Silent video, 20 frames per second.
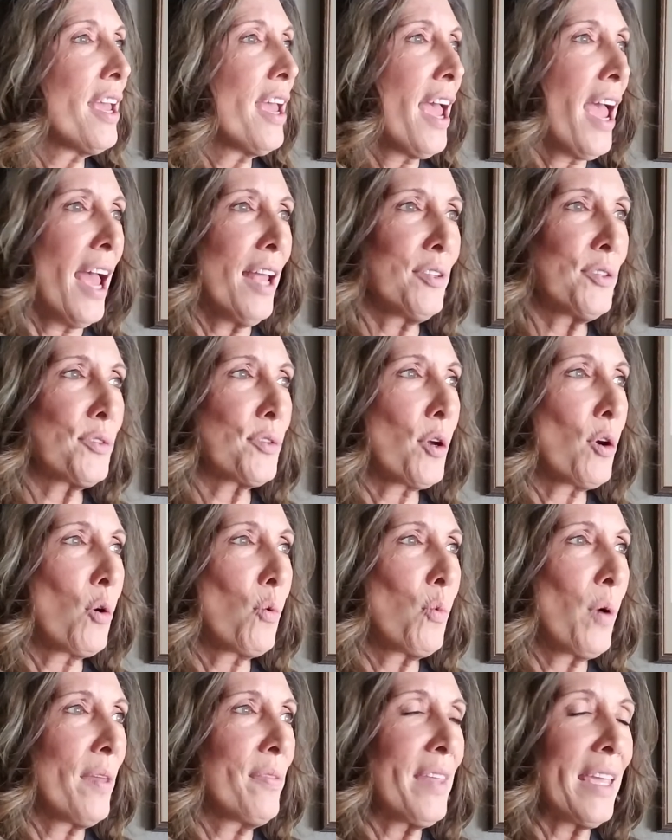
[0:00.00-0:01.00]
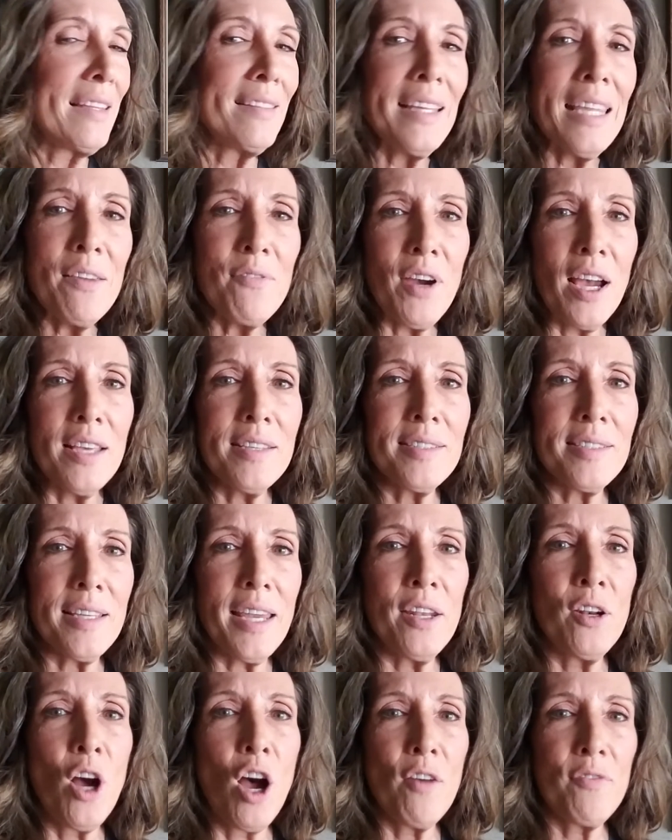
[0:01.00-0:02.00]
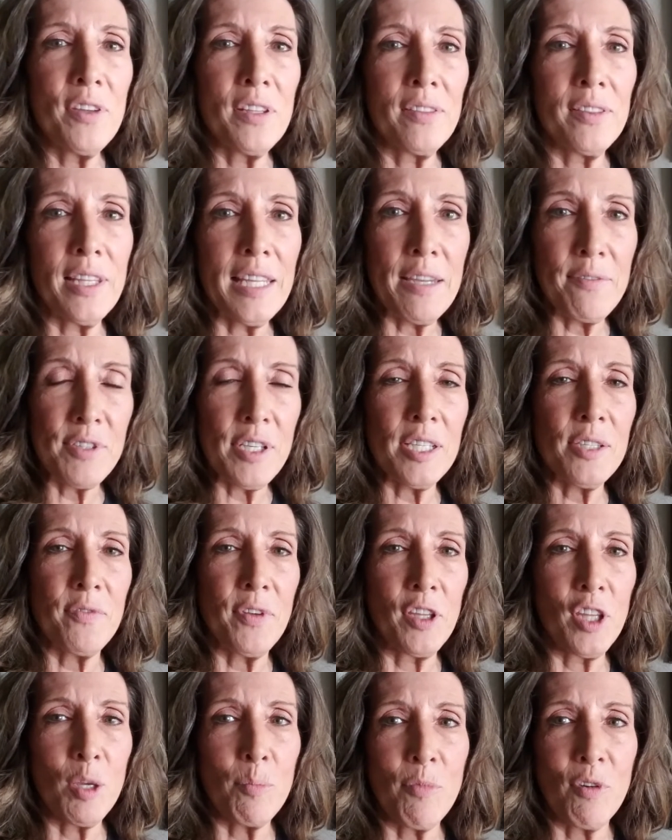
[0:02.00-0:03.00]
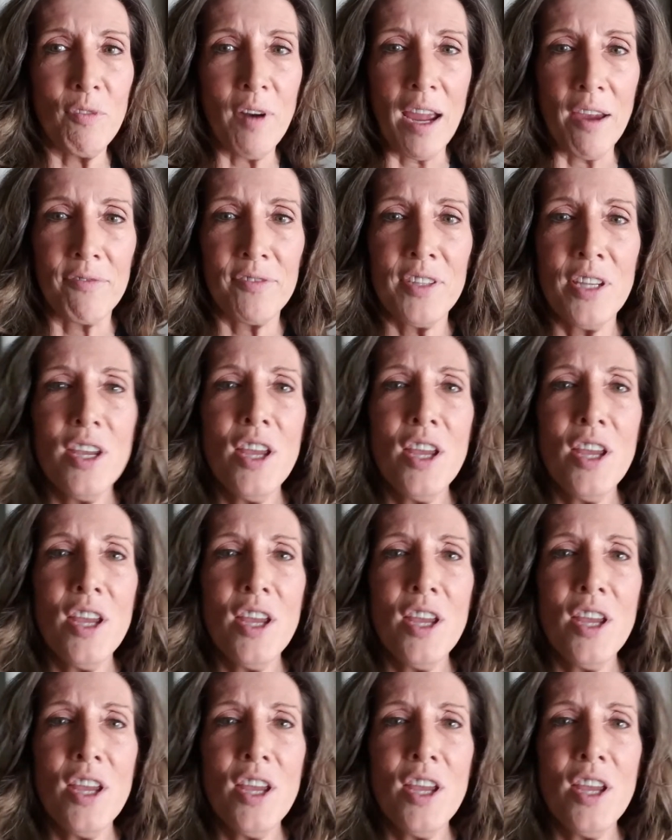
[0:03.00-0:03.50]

And so when they leave us, it often leaves us feeling bereft.